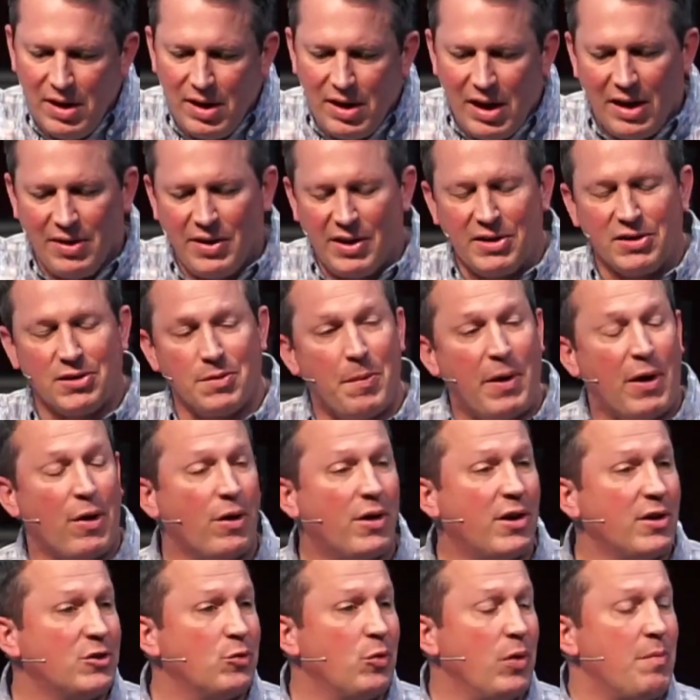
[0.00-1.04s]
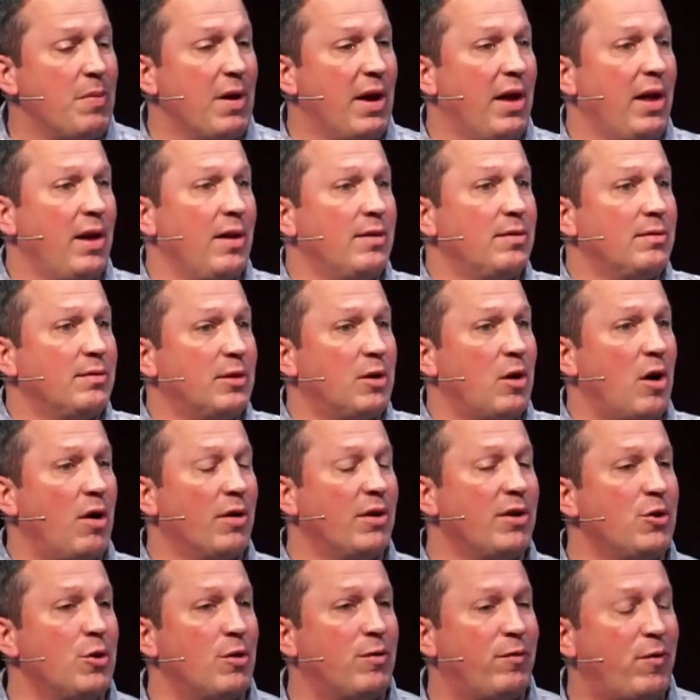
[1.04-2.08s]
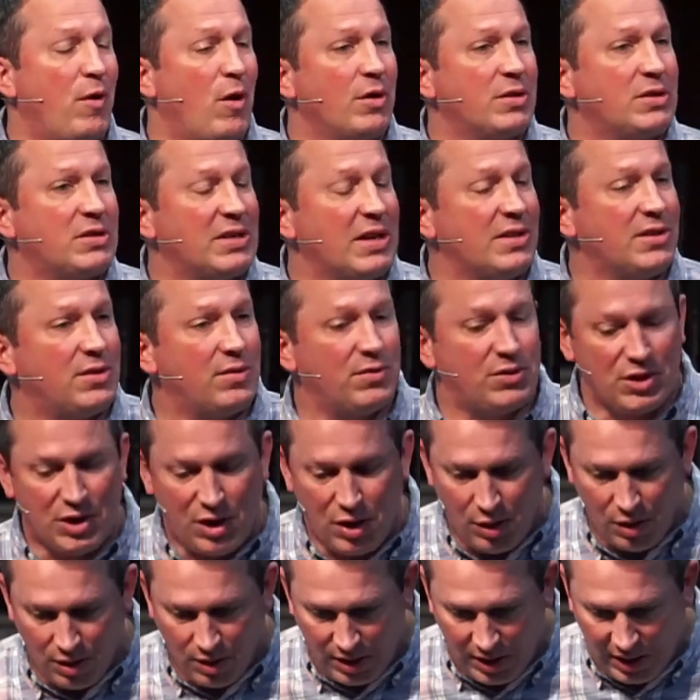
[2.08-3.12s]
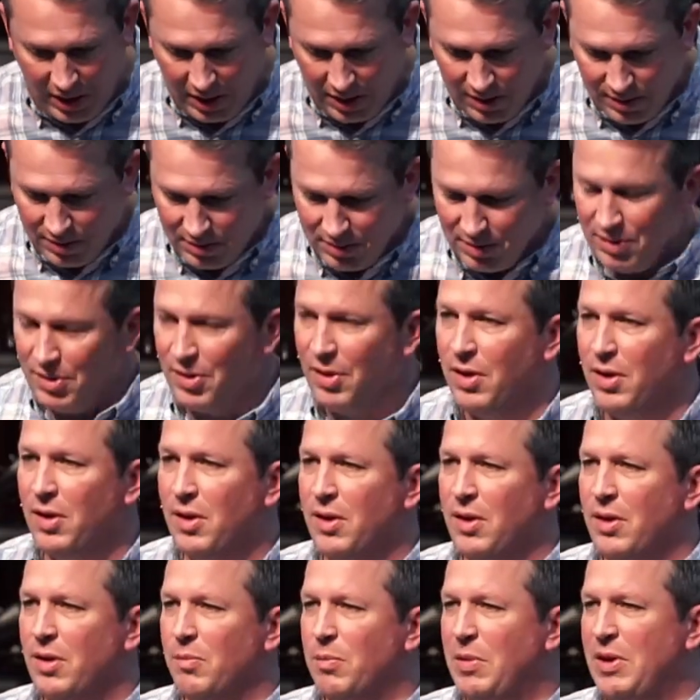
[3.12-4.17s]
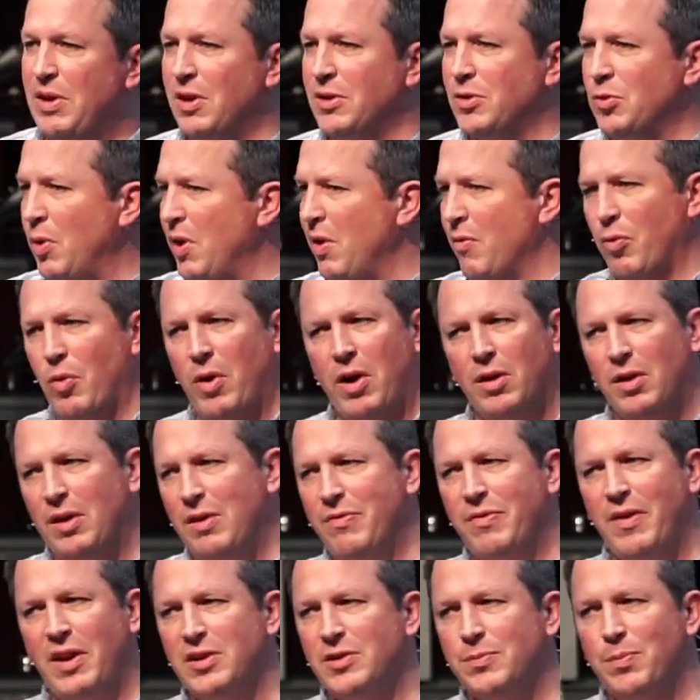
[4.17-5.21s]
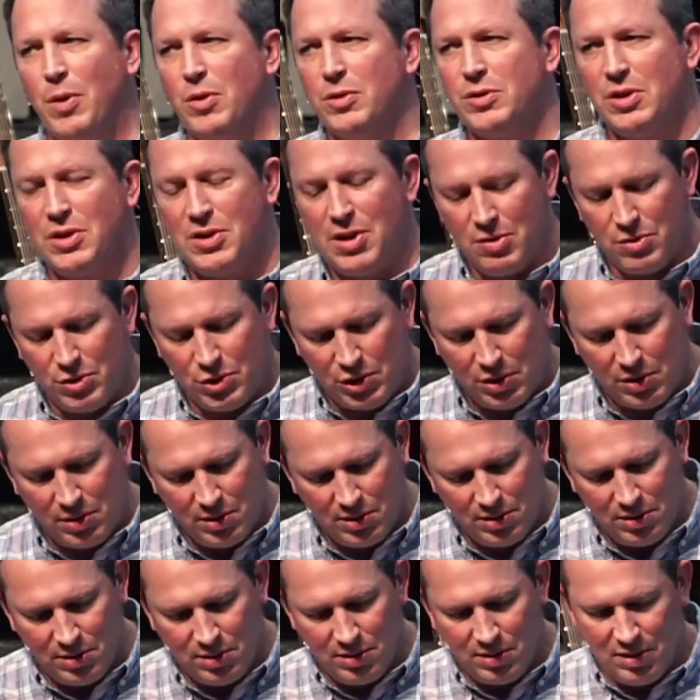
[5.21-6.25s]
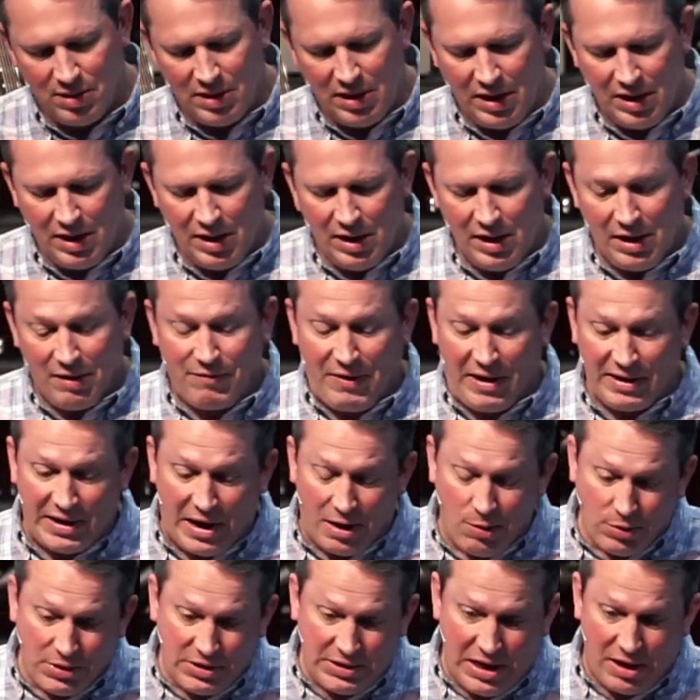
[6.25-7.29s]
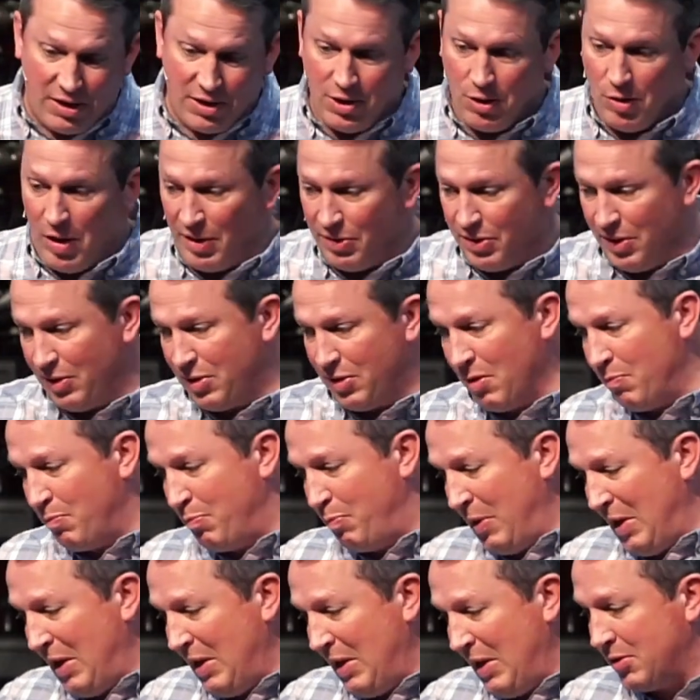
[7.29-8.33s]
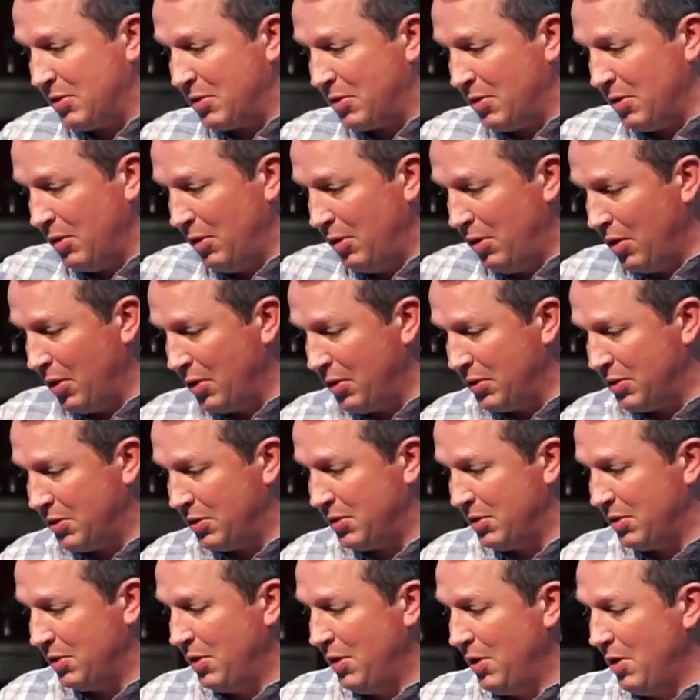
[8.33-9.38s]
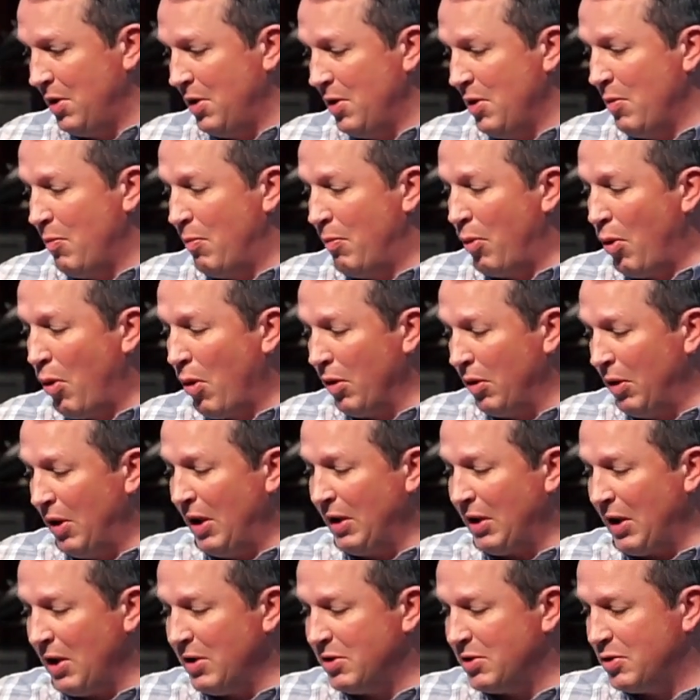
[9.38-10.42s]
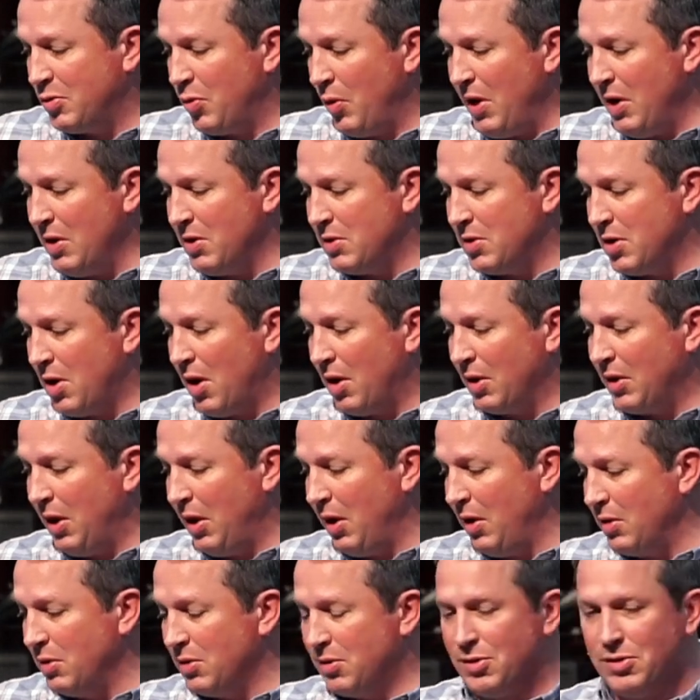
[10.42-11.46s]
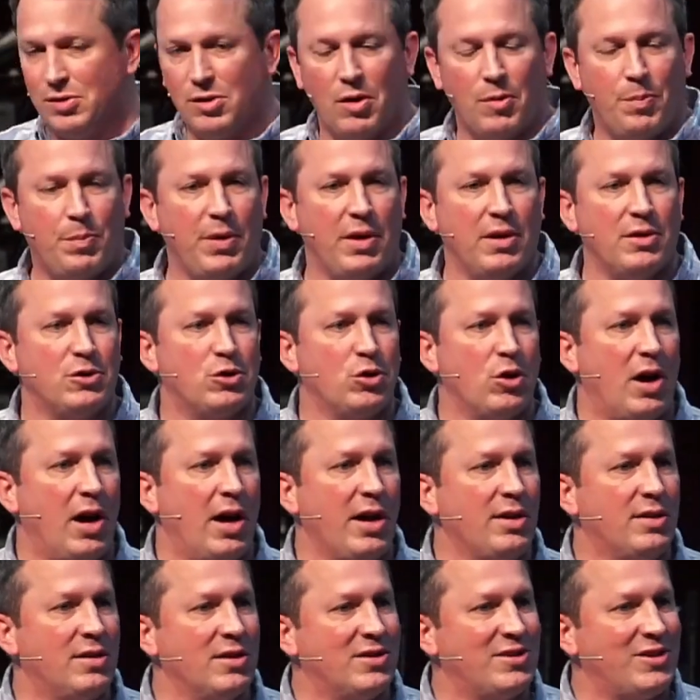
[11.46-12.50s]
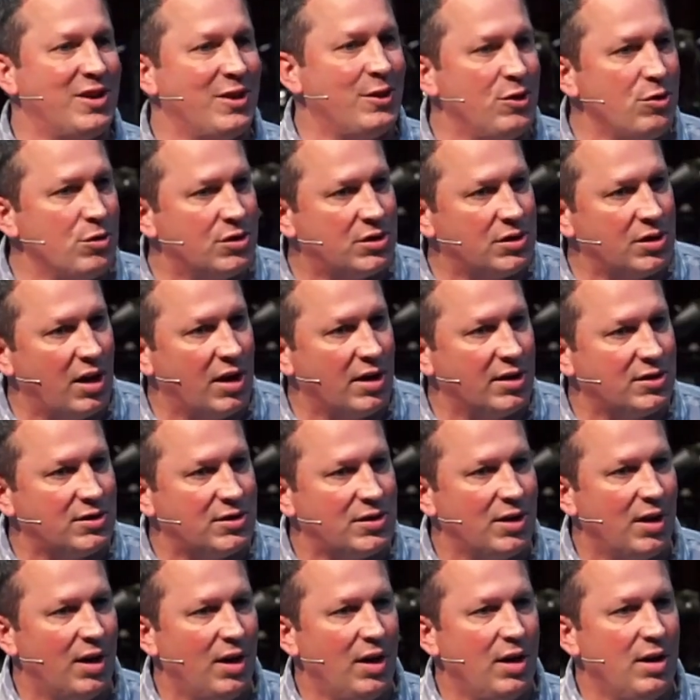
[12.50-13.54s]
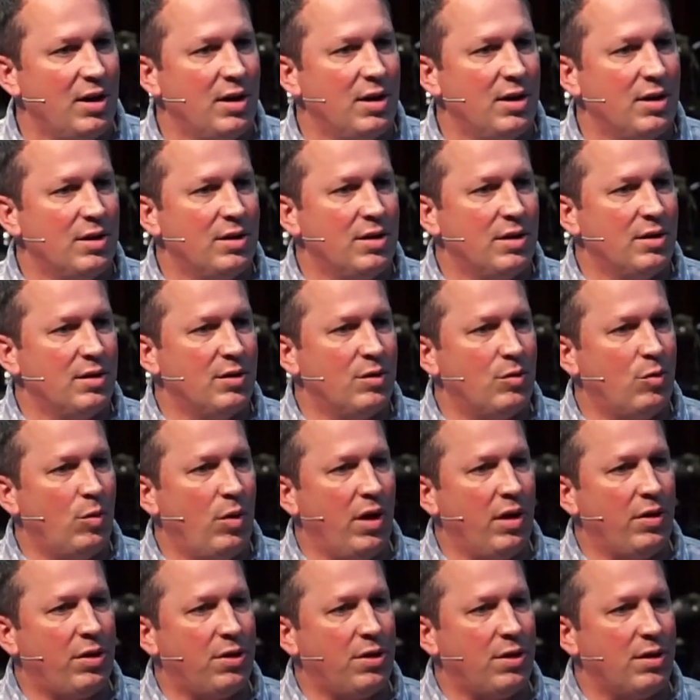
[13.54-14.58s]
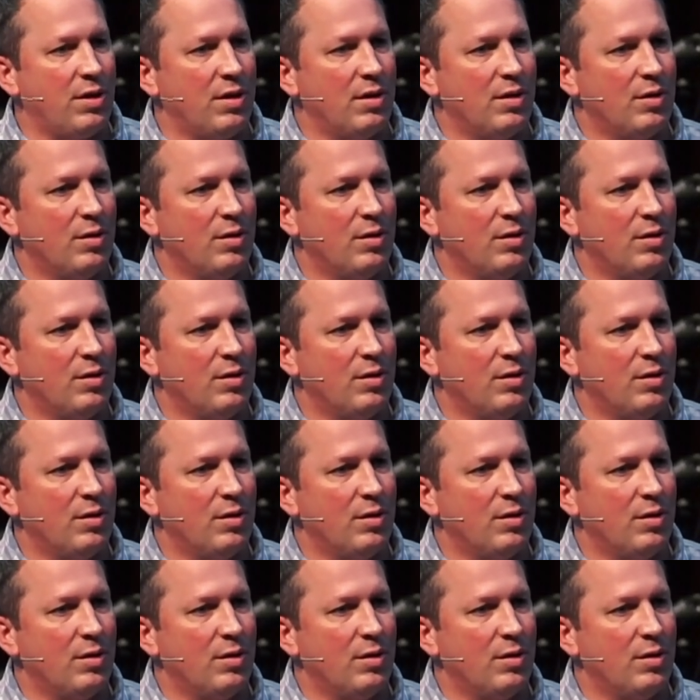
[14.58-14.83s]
I think as Americans, we've been lulled into a false sense of security because we have rarely faced persecution. In fact, I would tell you, I think the beast looks more like a sweet-talking serpent trying to seduce us with